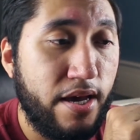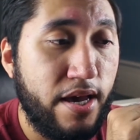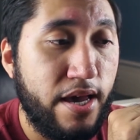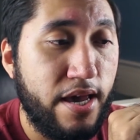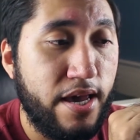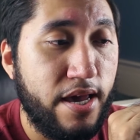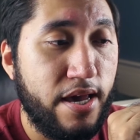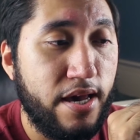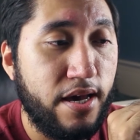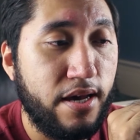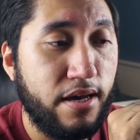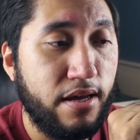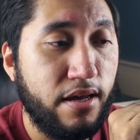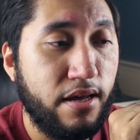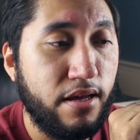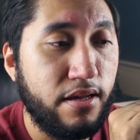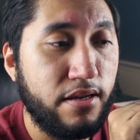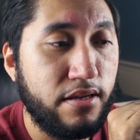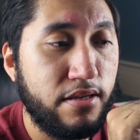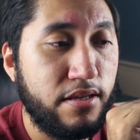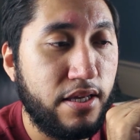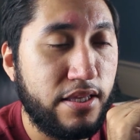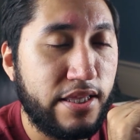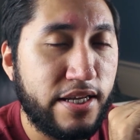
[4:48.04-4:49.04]

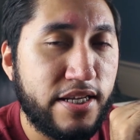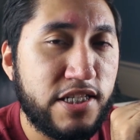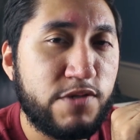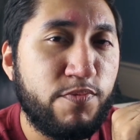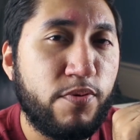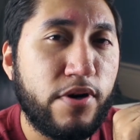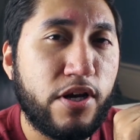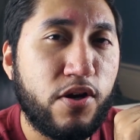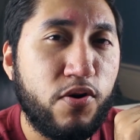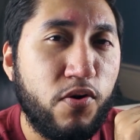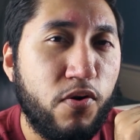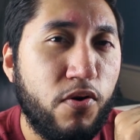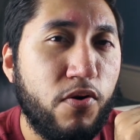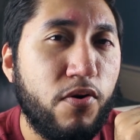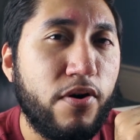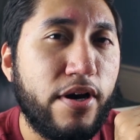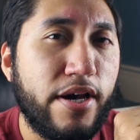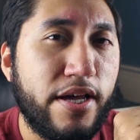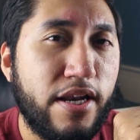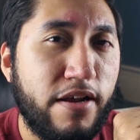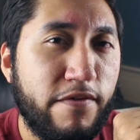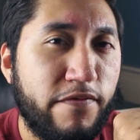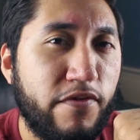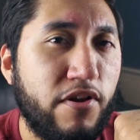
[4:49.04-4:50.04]
And I think it's pretty cool.
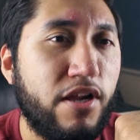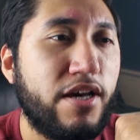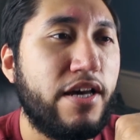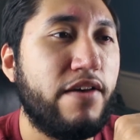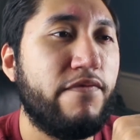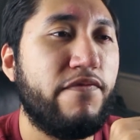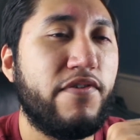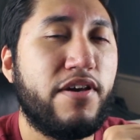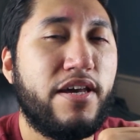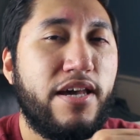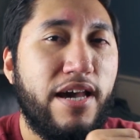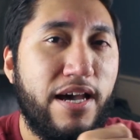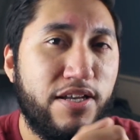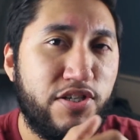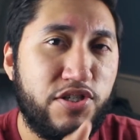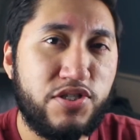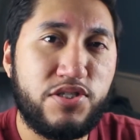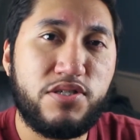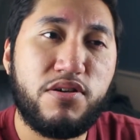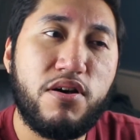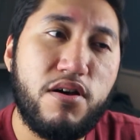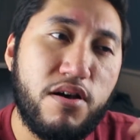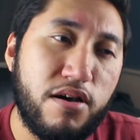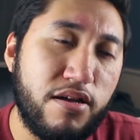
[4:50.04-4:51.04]
And I feel like if it
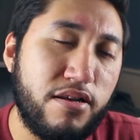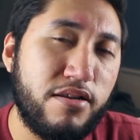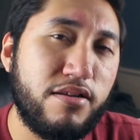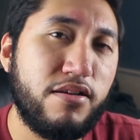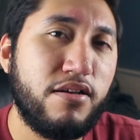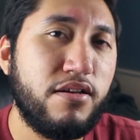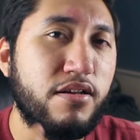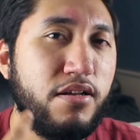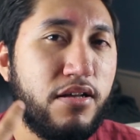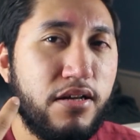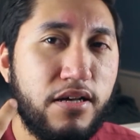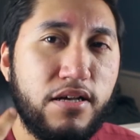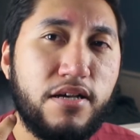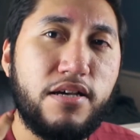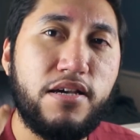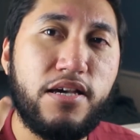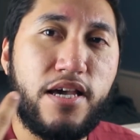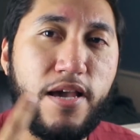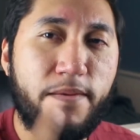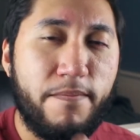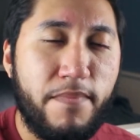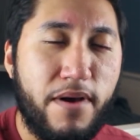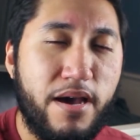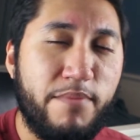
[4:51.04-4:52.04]
catches on,
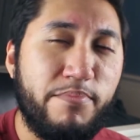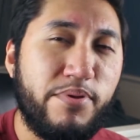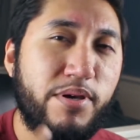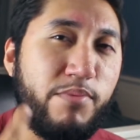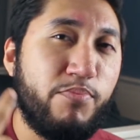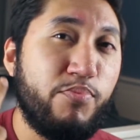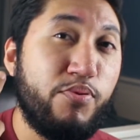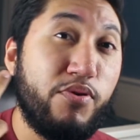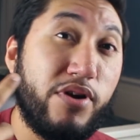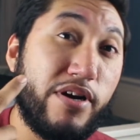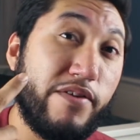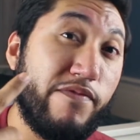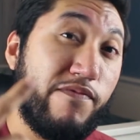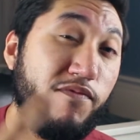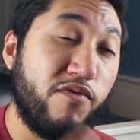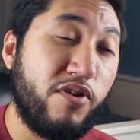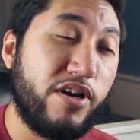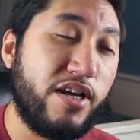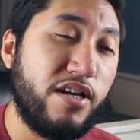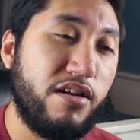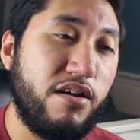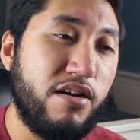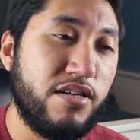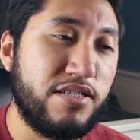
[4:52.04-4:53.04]
it might be pretty
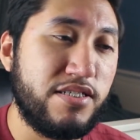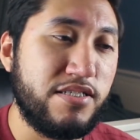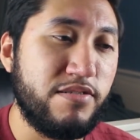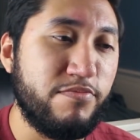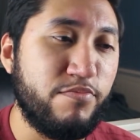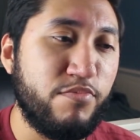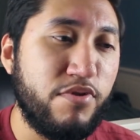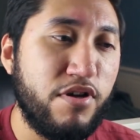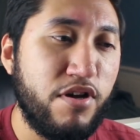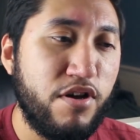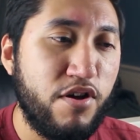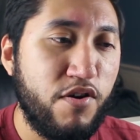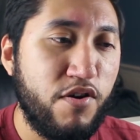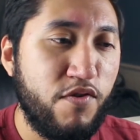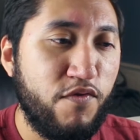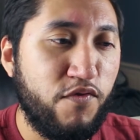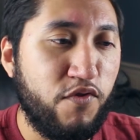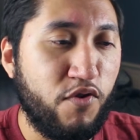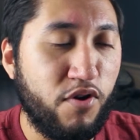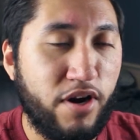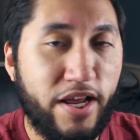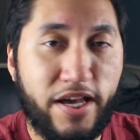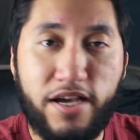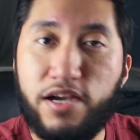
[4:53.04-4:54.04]
freaking awesome
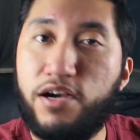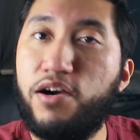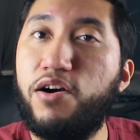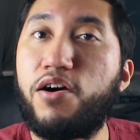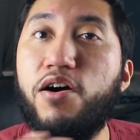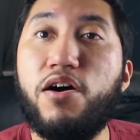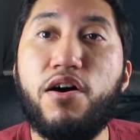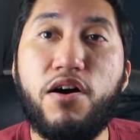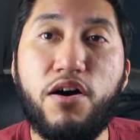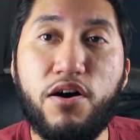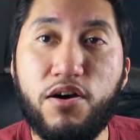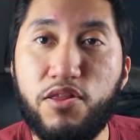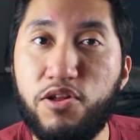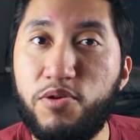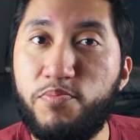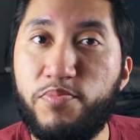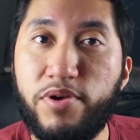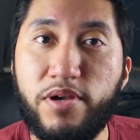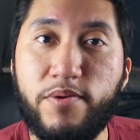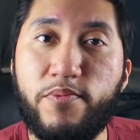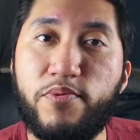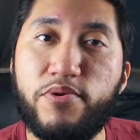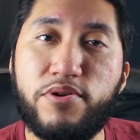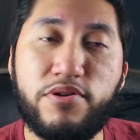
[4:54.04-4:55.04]
for like other
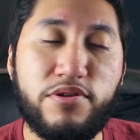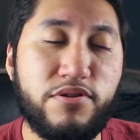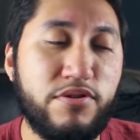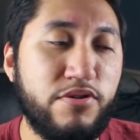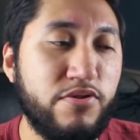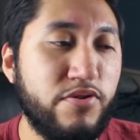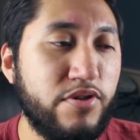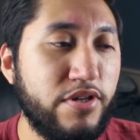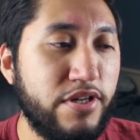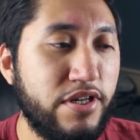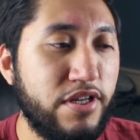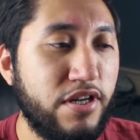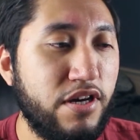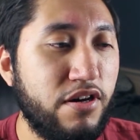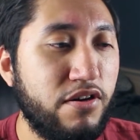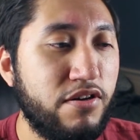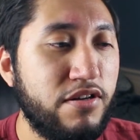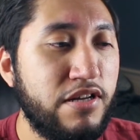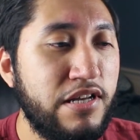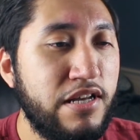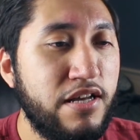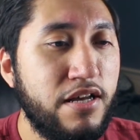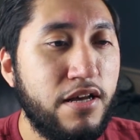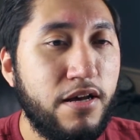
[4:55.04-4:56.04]
people to do it, you know?
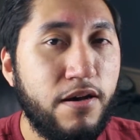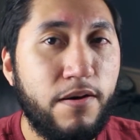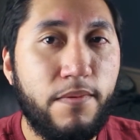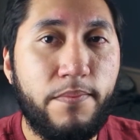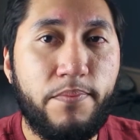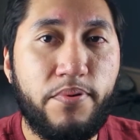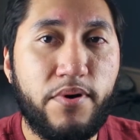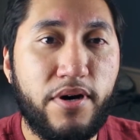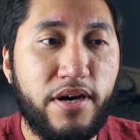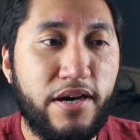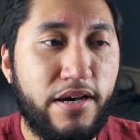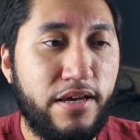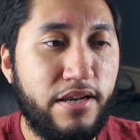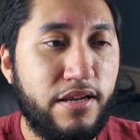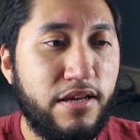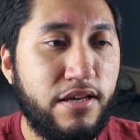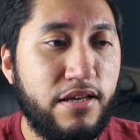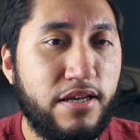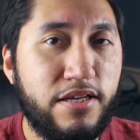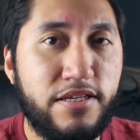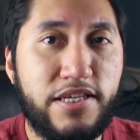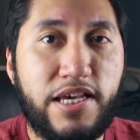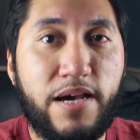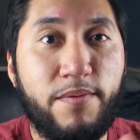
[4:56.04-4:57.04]
But
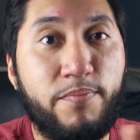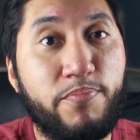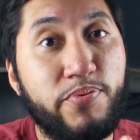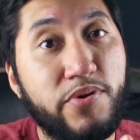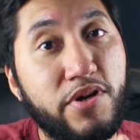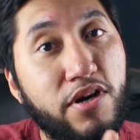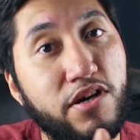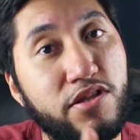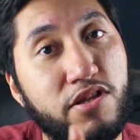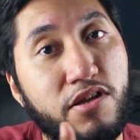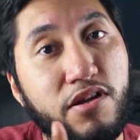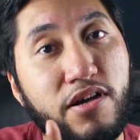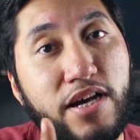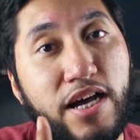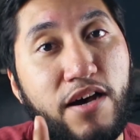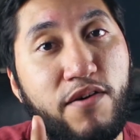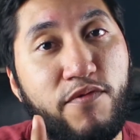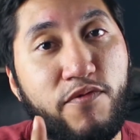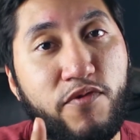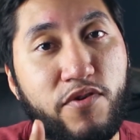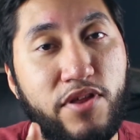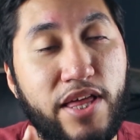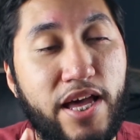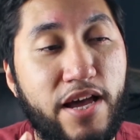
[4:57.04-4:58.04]
yeah, be on the
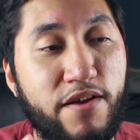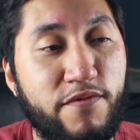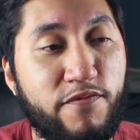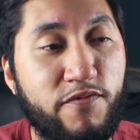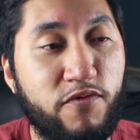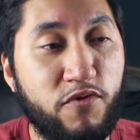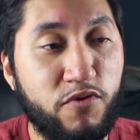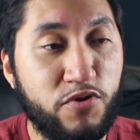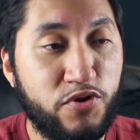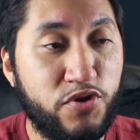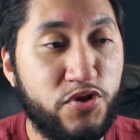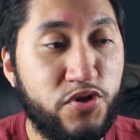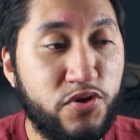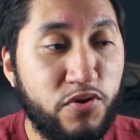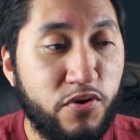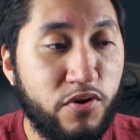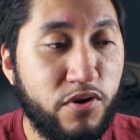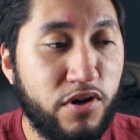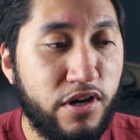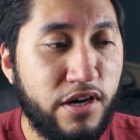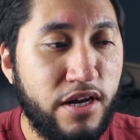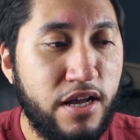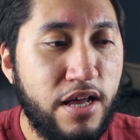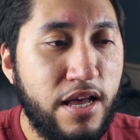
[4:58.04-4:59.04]
lookout for that for
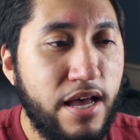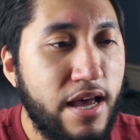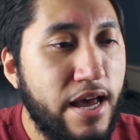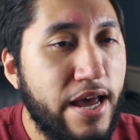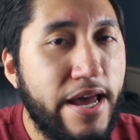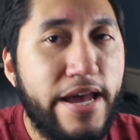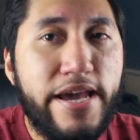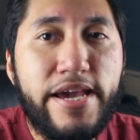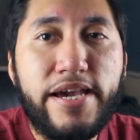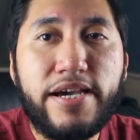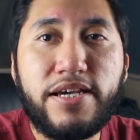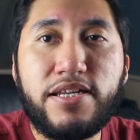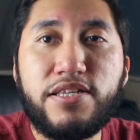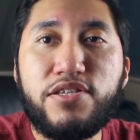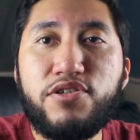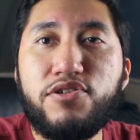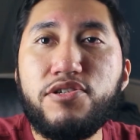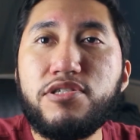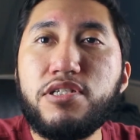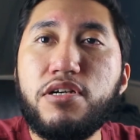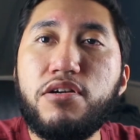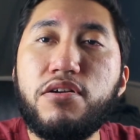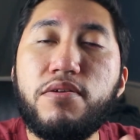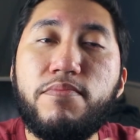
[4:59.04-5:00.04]
sure. And
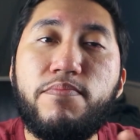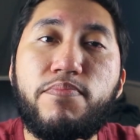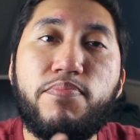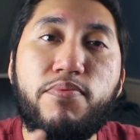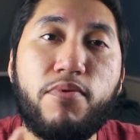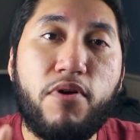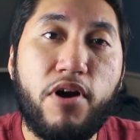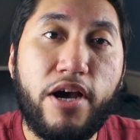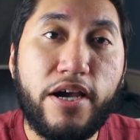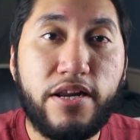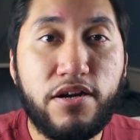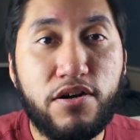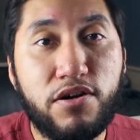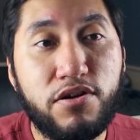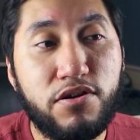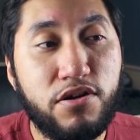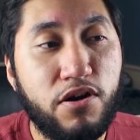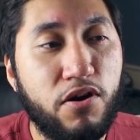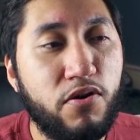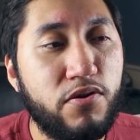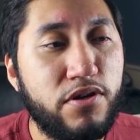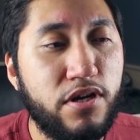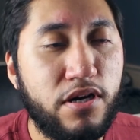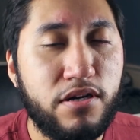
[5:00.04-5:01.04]
just on a brighter
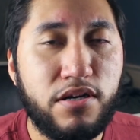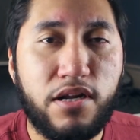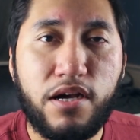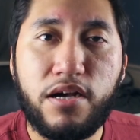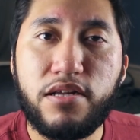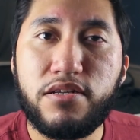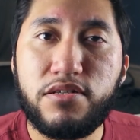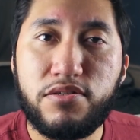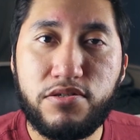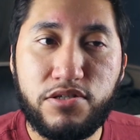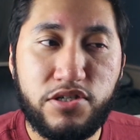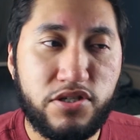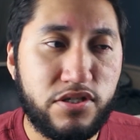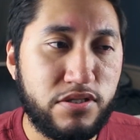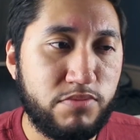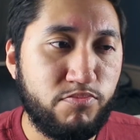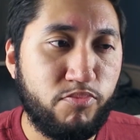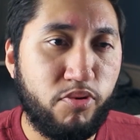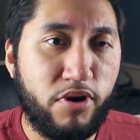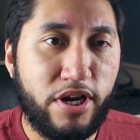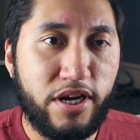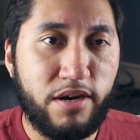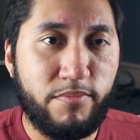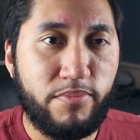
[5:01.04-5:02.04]
note, not just
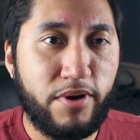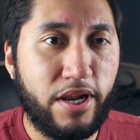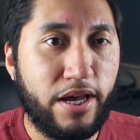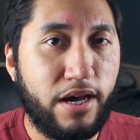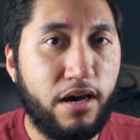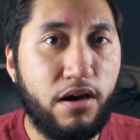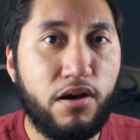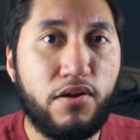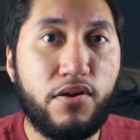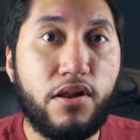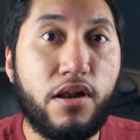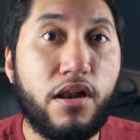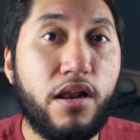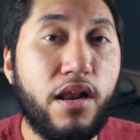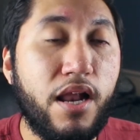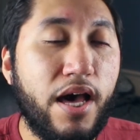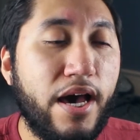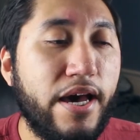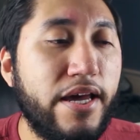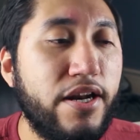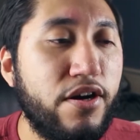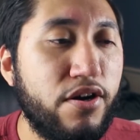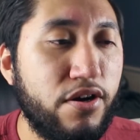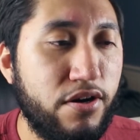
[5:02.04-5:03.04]
brighter, but like on a
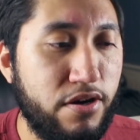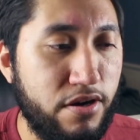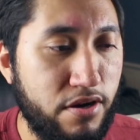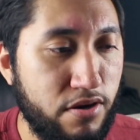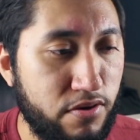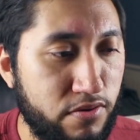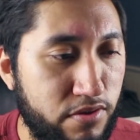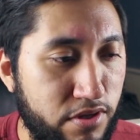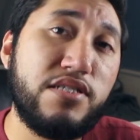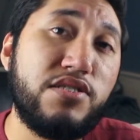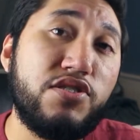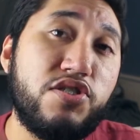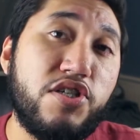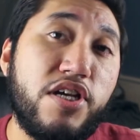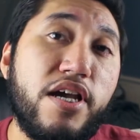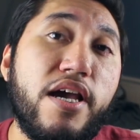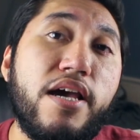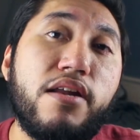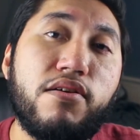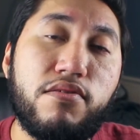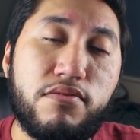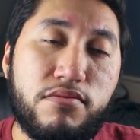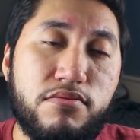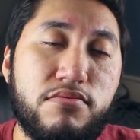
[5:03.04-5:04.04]
lighter note, this
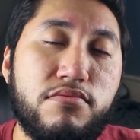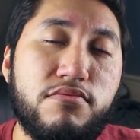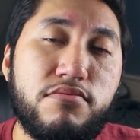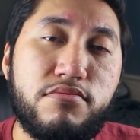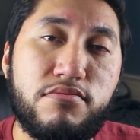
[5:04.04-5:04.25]
channel